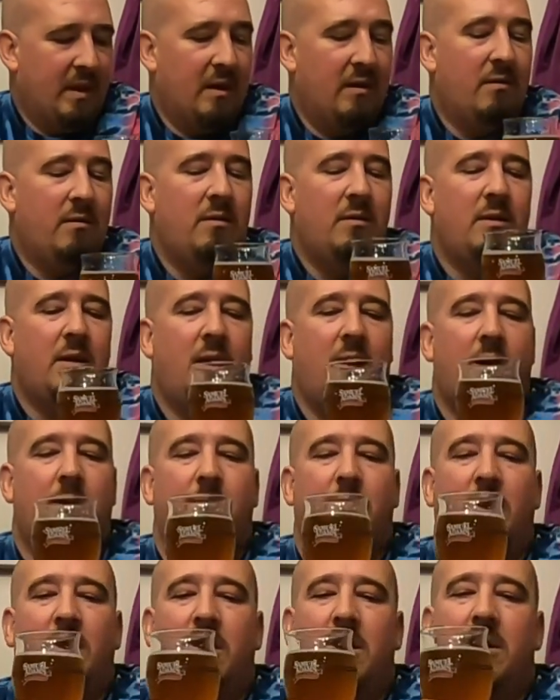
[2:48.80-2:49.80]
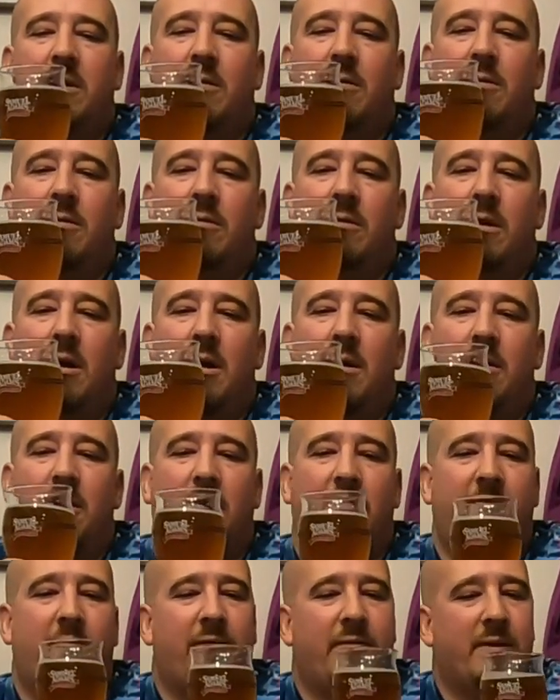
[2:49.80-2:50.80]
Other than that, I'm not getting a whole lot
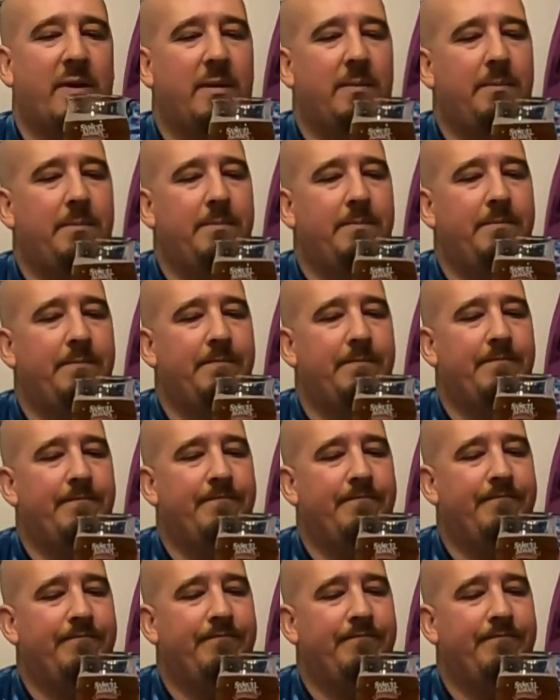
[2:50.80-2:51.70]
off of it. Hmm.